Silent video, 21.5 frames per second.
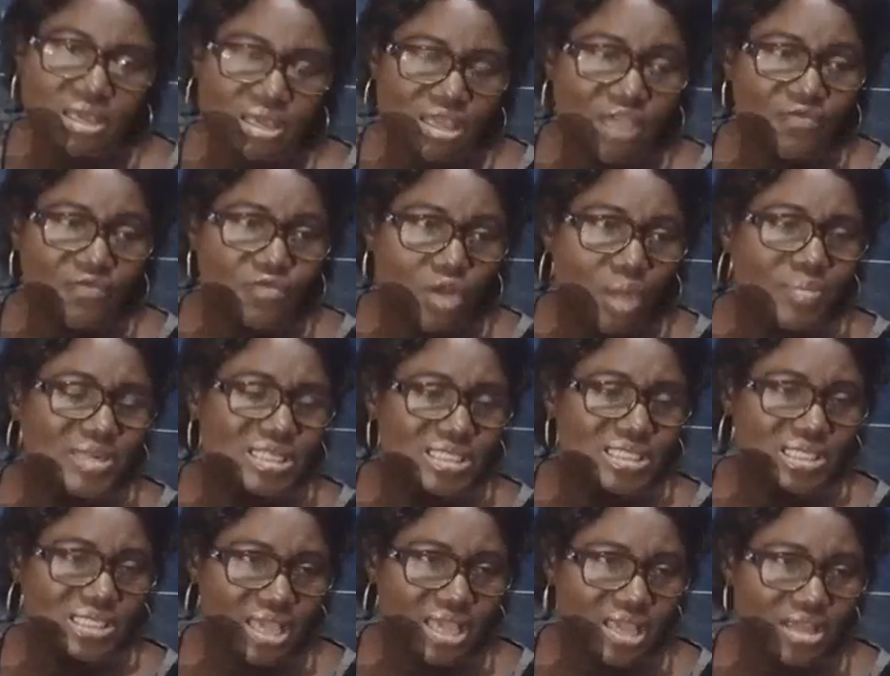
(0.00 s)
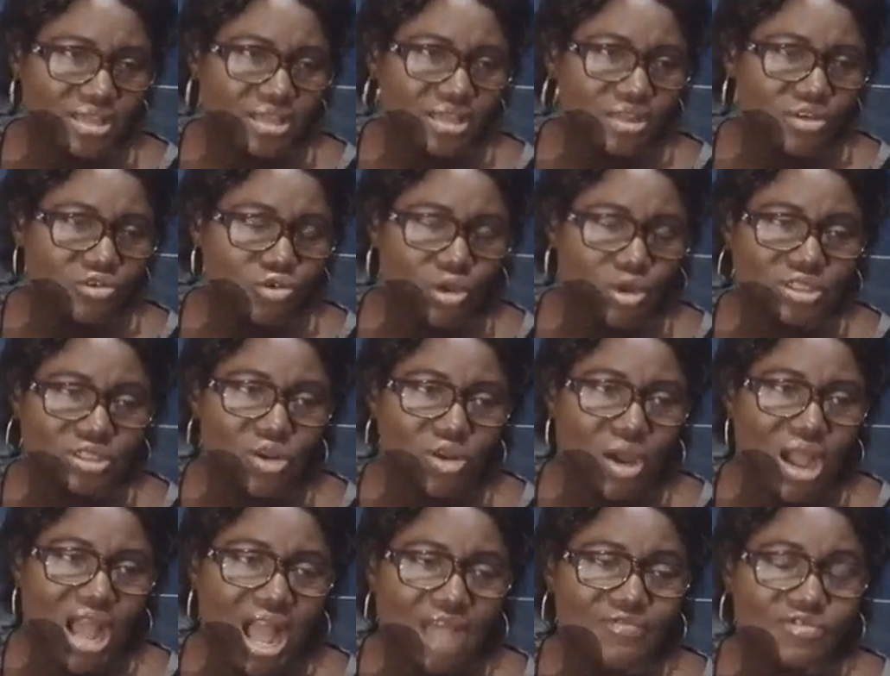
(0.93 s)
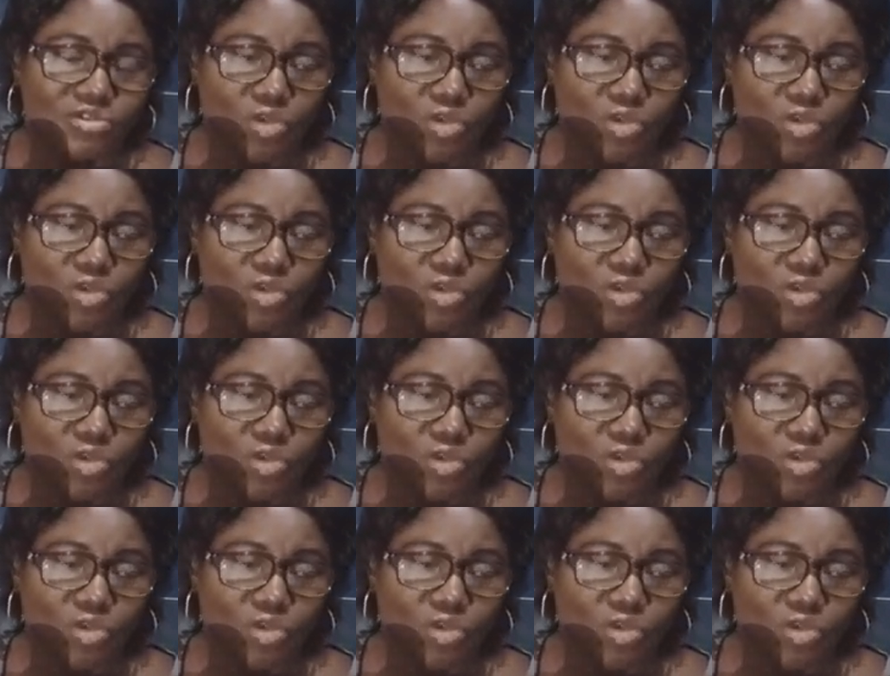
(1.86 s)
If community A does not have